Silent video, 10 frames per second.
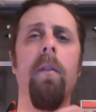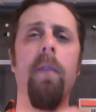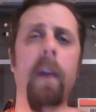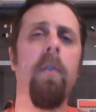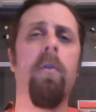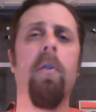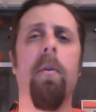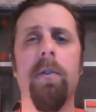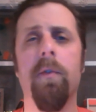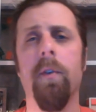Thank you so
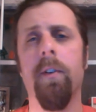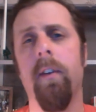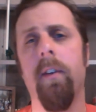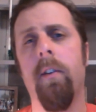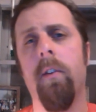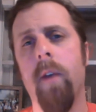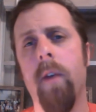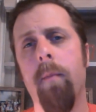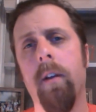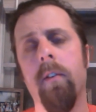much for listening to the
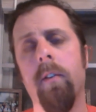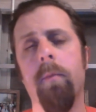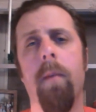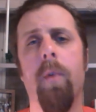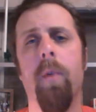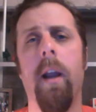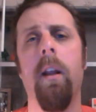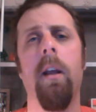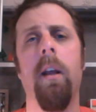ramblings of my brain.